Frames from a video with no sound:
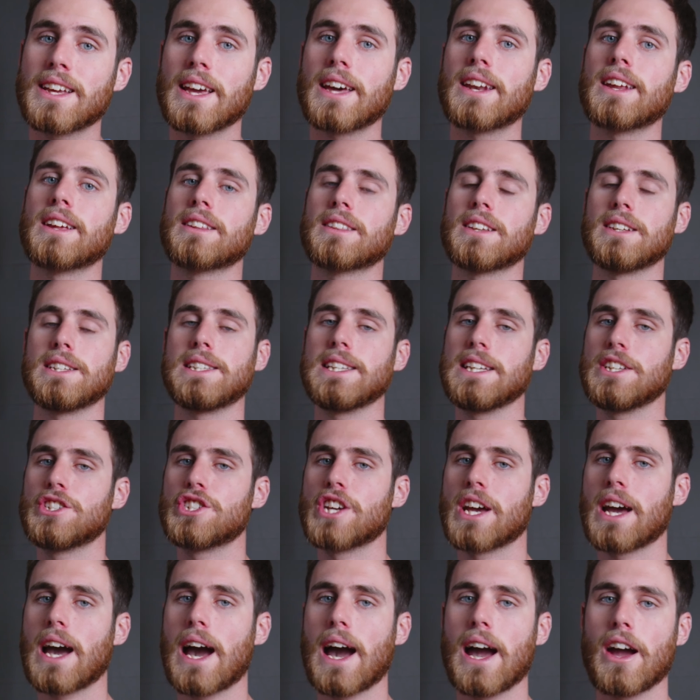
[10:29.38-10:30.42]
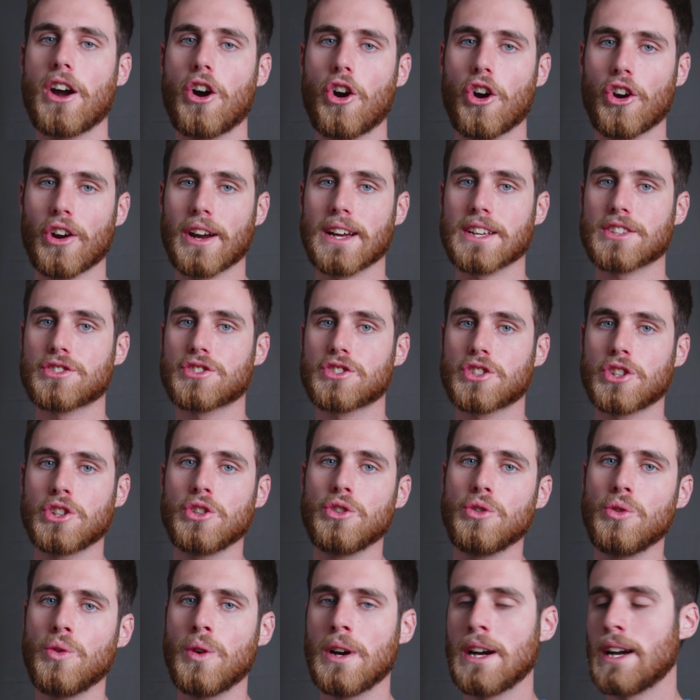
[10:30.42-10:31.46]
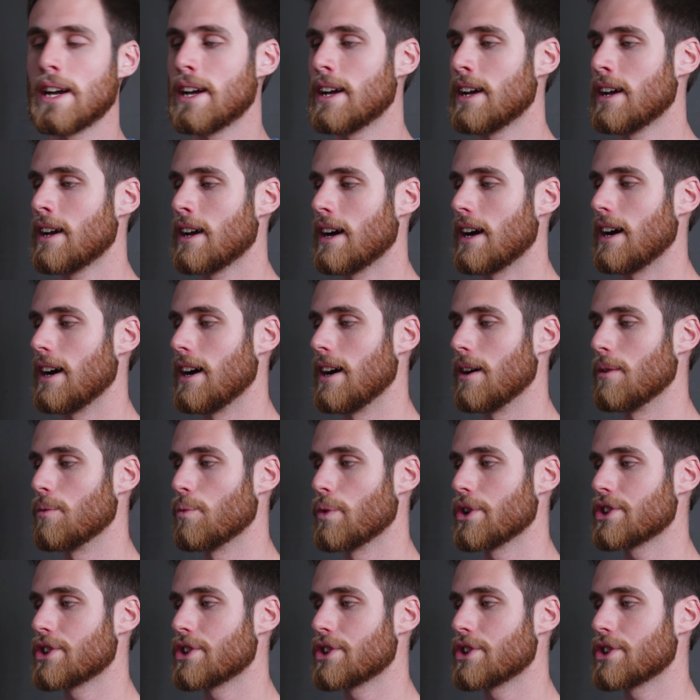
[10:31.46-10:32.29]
getting the DJI RS2,